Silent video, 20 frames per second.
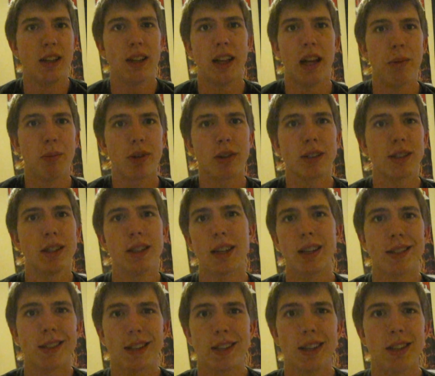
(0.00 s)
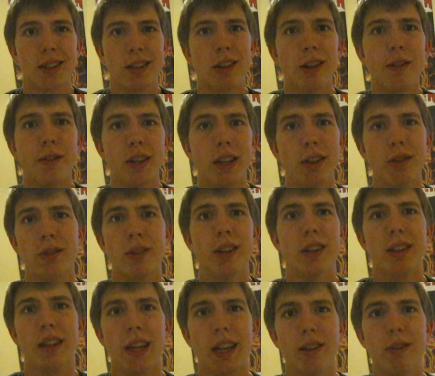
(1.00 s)
That person doesn't deserve you.
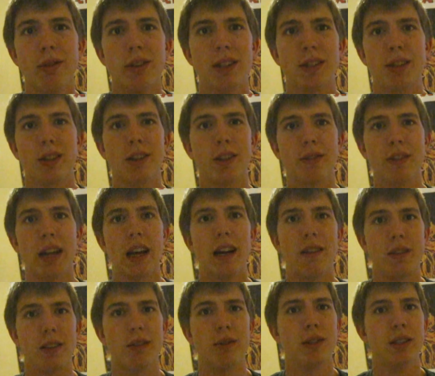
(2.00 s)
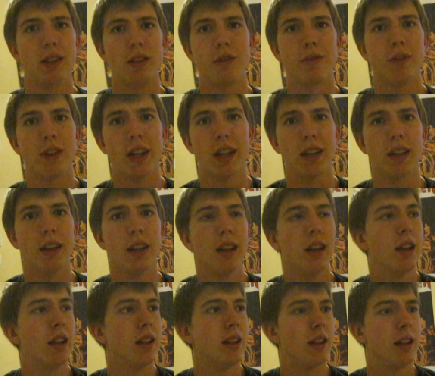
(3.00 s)
They don't deserve to have you as your friend.
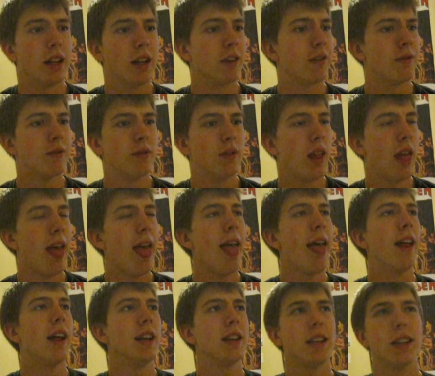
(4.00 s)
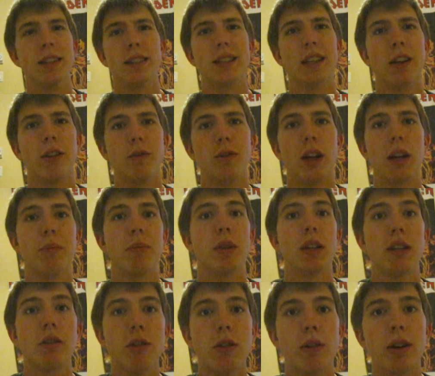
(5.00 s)
That didn't sound right,
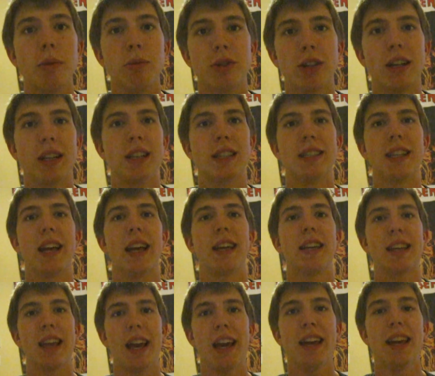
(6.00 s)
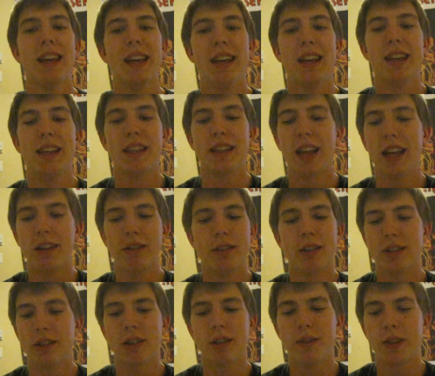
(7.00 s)
but you know what I'm trying to say, okay? They don't
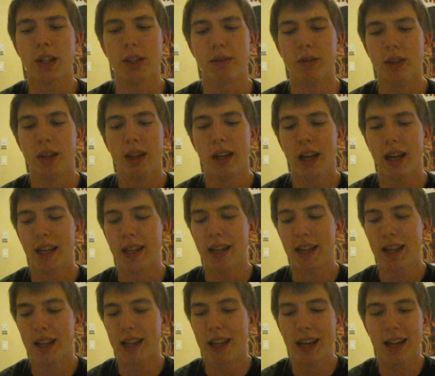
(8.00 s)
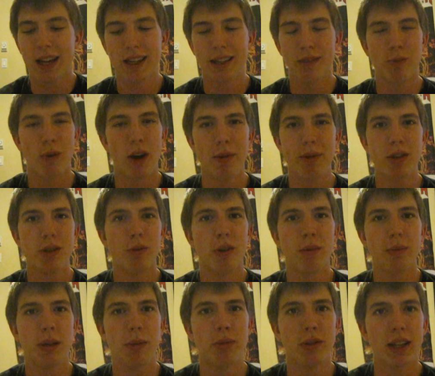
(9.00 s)
deserve you. And why would you
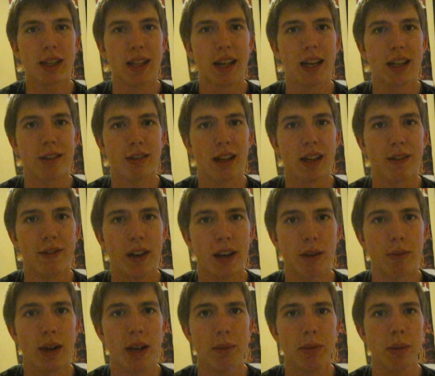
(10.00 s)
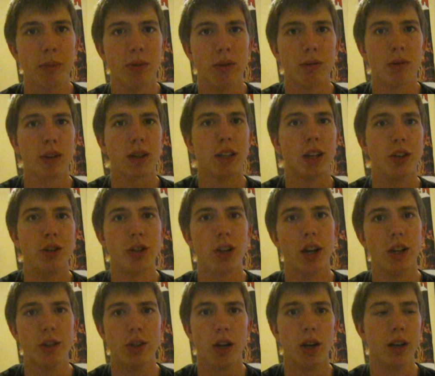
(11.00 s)
want people like that in your life anyway? People who are going to
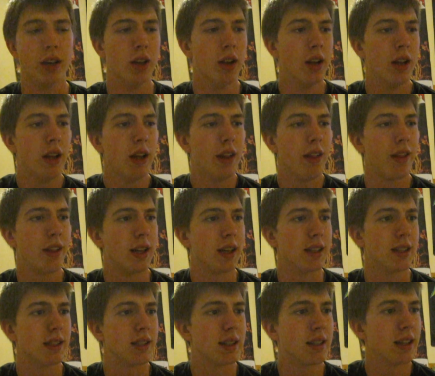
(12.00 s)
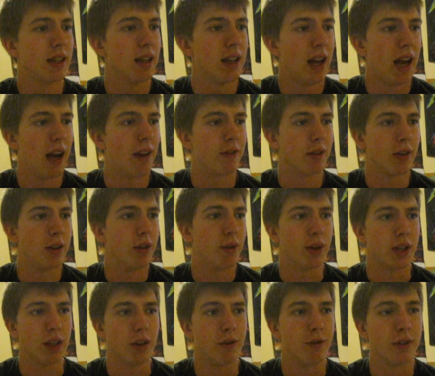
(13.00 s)
judge on things after
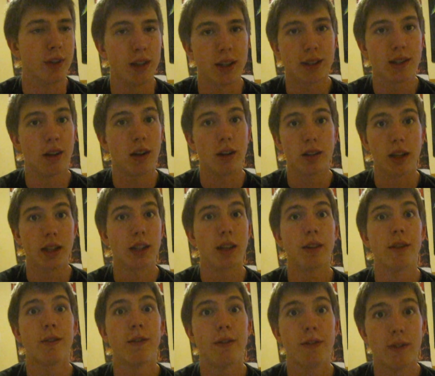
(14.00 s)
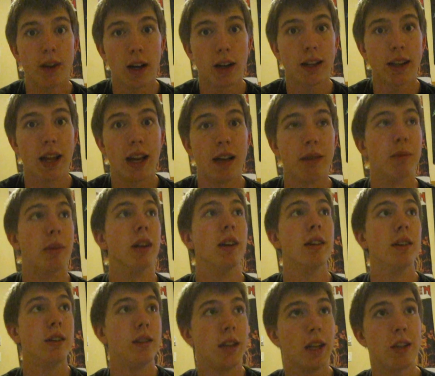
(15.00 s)
knowing you for this long. Like, fuck them.
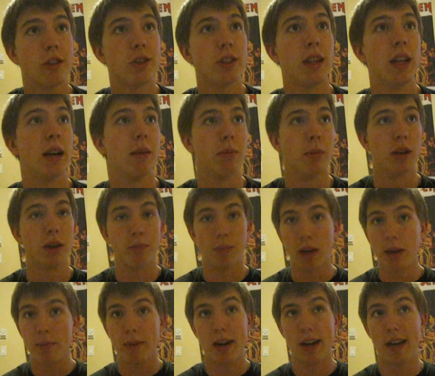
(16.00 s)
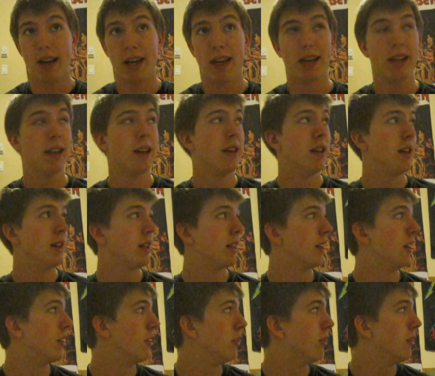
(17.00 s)
Ditch them. Bye-bye.
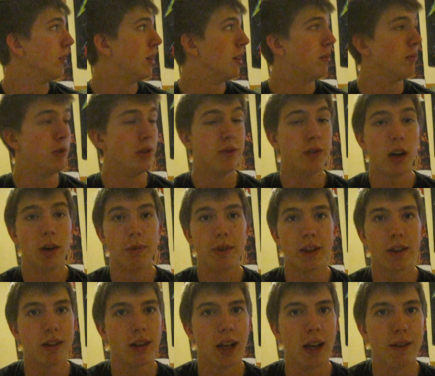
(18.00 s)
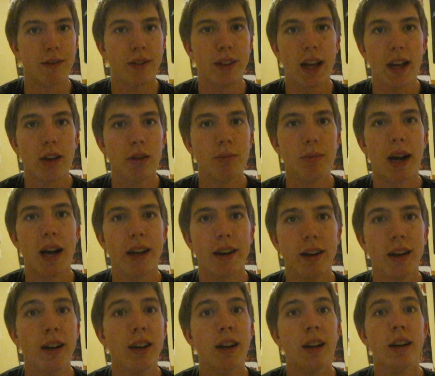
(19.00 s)
You know? Move on with your life. They don't
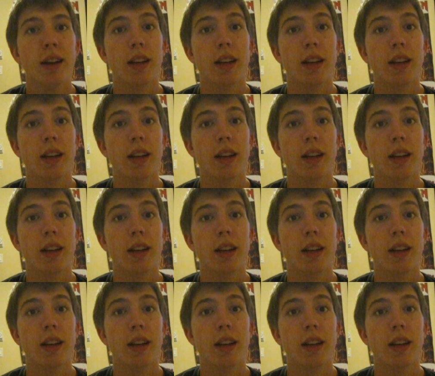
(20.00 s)
matter.